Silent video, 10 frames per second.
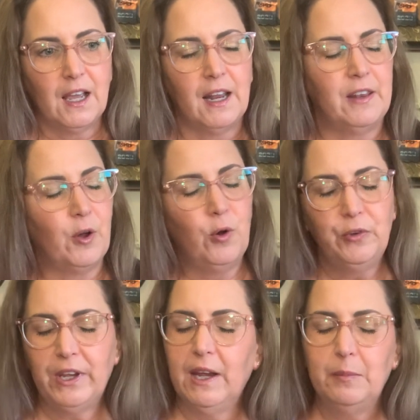And the whole
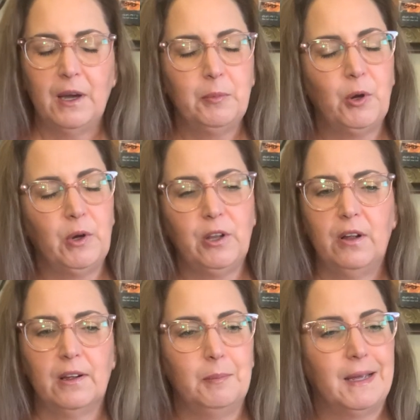time I'm going
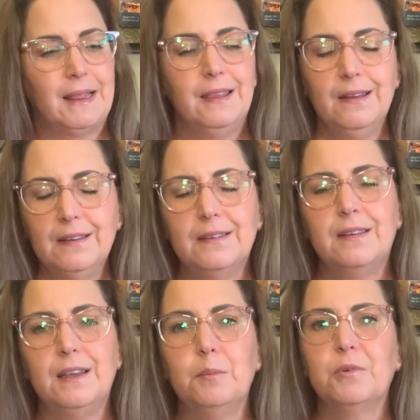along, I'm like, this
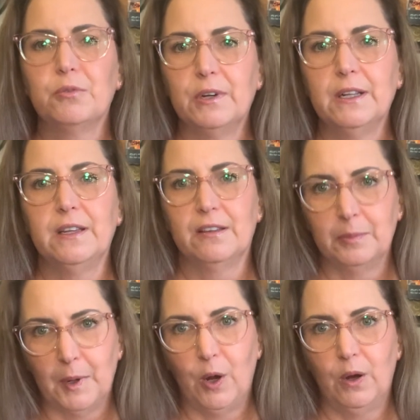seems really
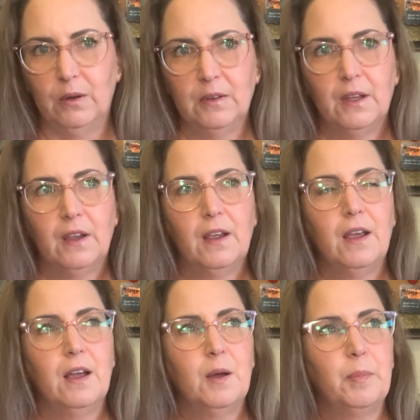small.
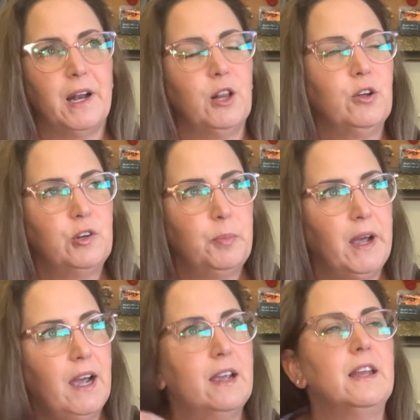But I looked
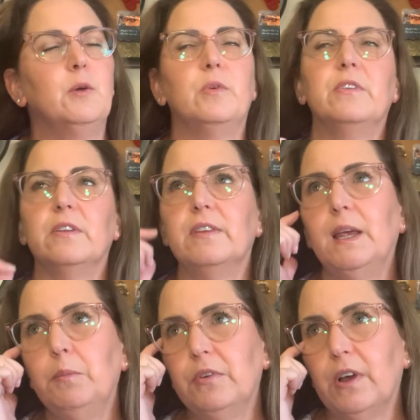back and it was the
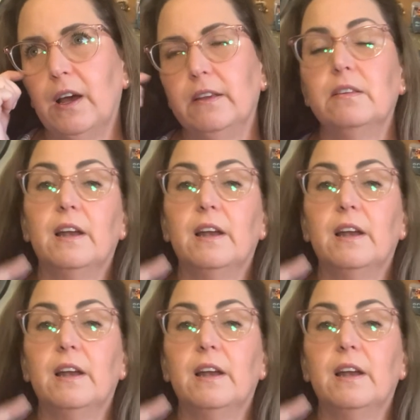same size